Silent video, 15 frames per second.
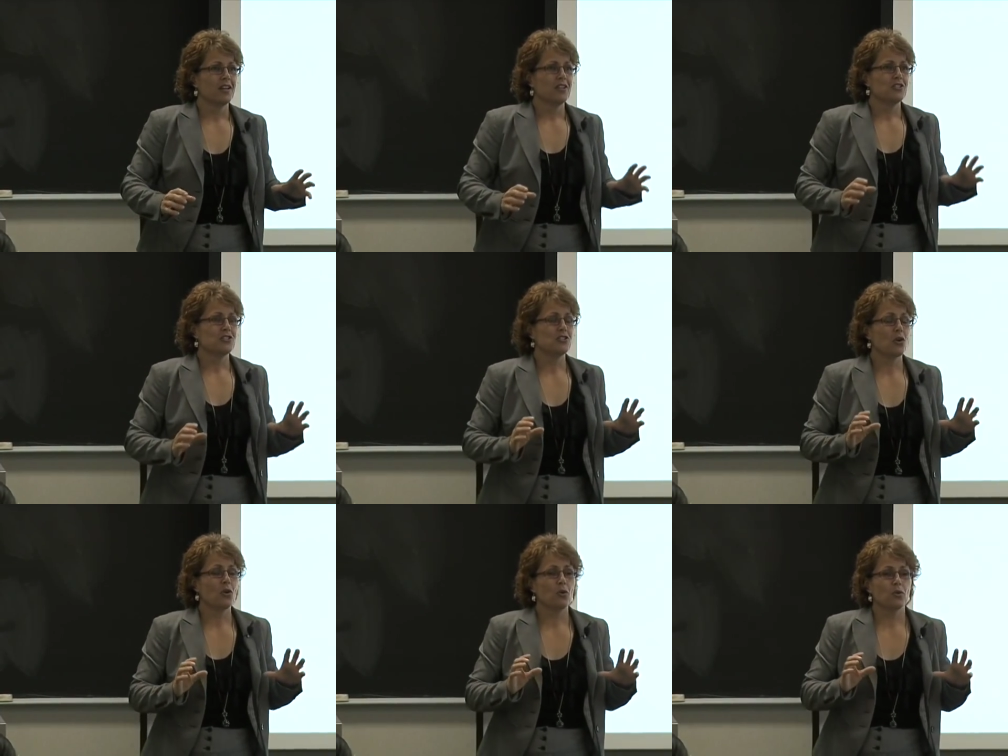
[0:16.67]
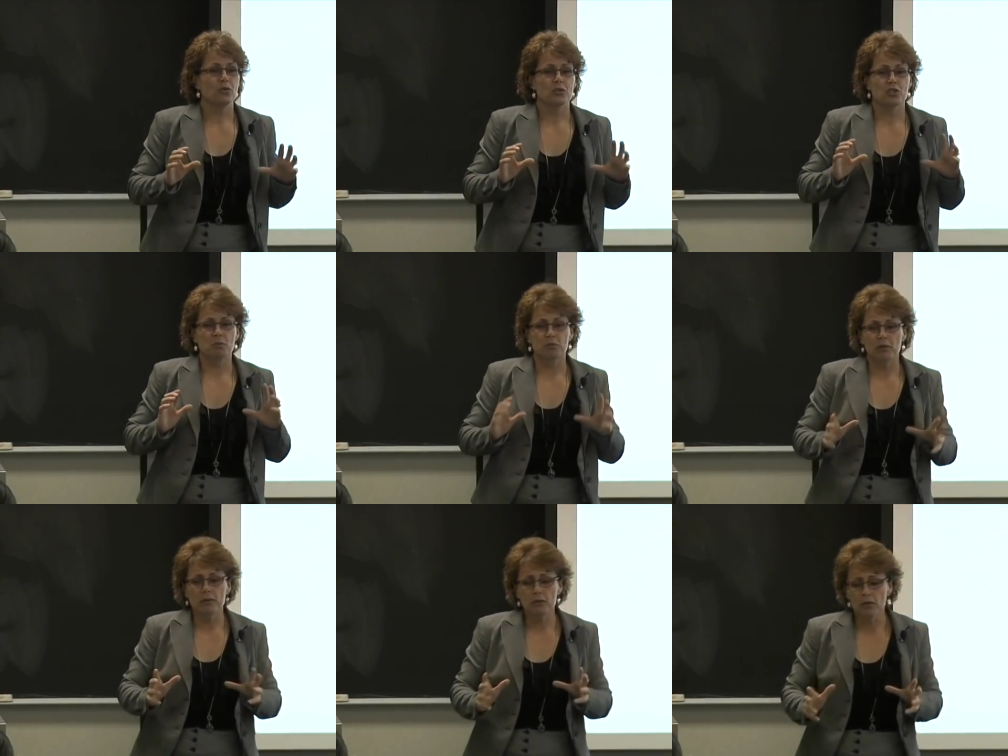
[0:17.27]
So the
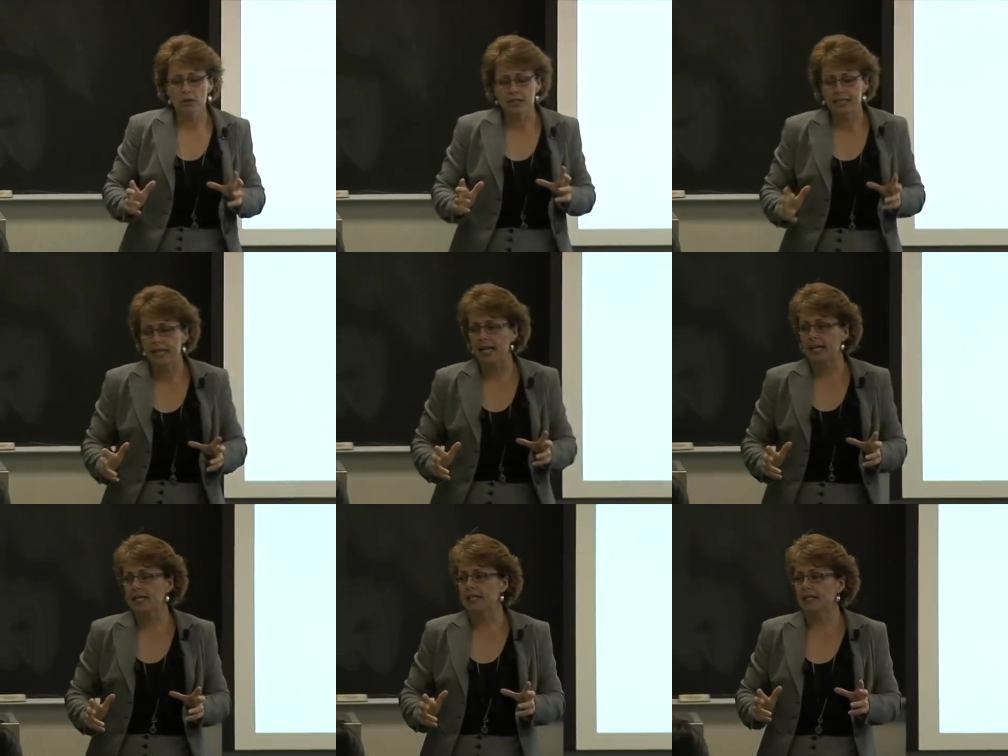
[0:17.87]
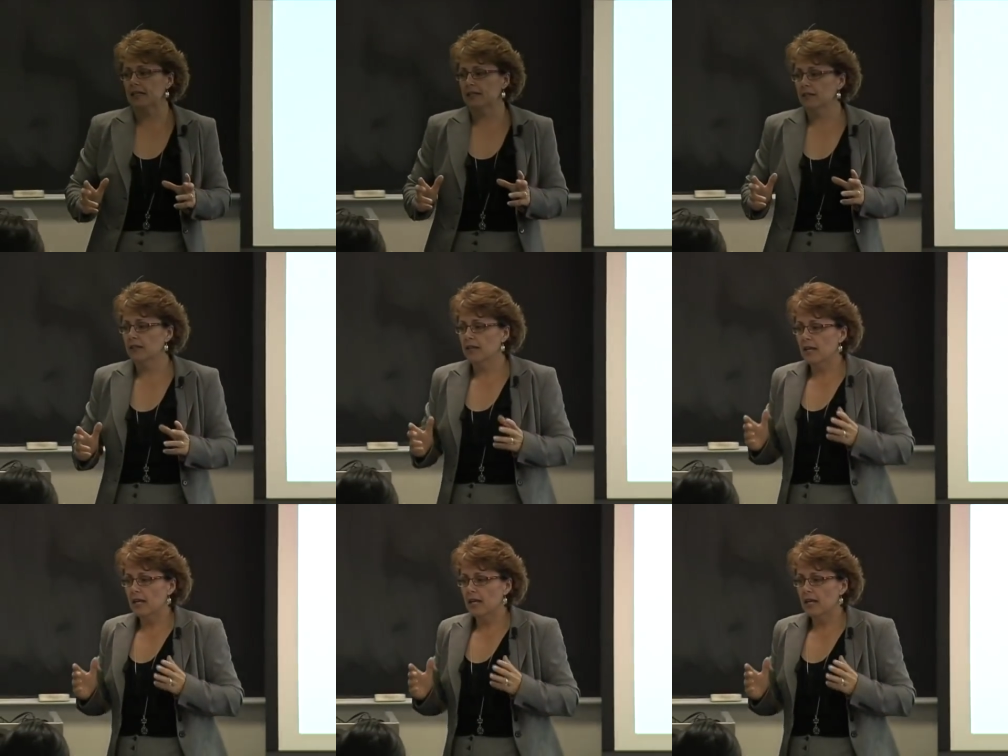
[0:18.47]
Supreme Court of Canada,